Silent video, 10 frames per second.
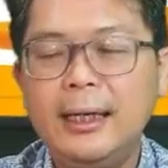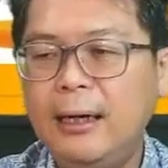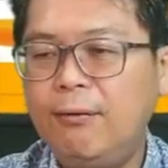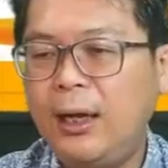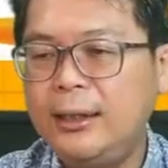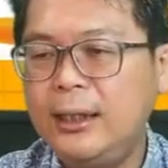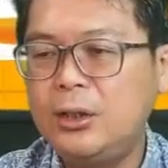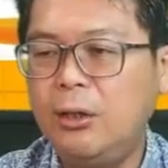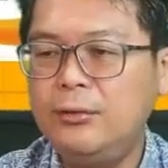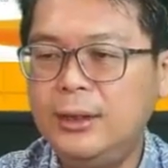take
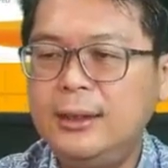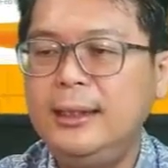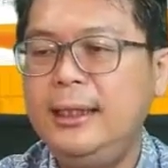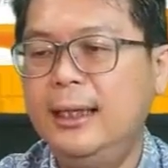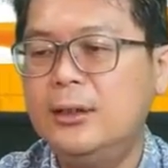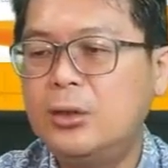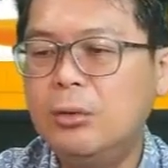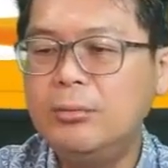advantage of this here.